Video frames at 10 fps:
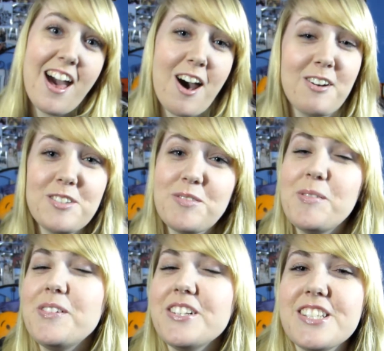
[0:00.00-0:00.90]
Always
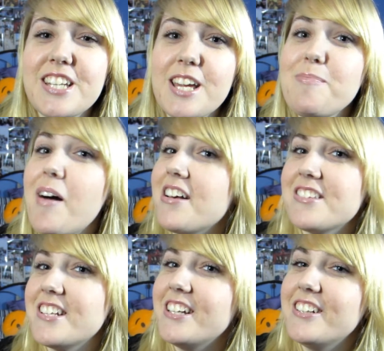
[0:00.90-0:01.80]
remember to stay
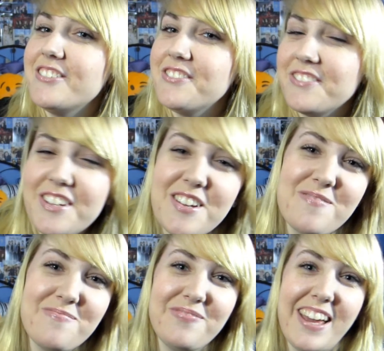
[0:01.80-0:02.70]
positive.
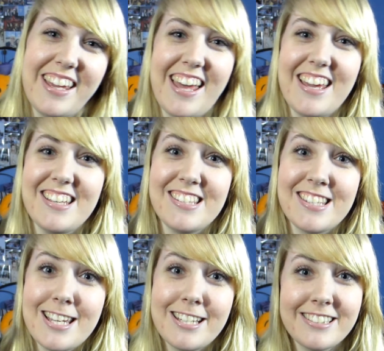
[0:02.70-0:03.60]
Bye,
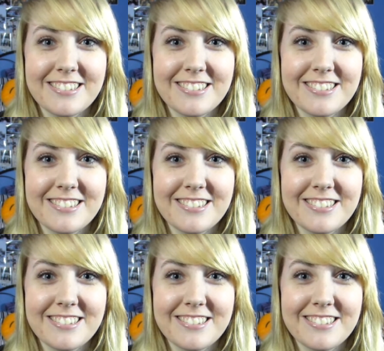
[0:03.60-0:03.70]
guys.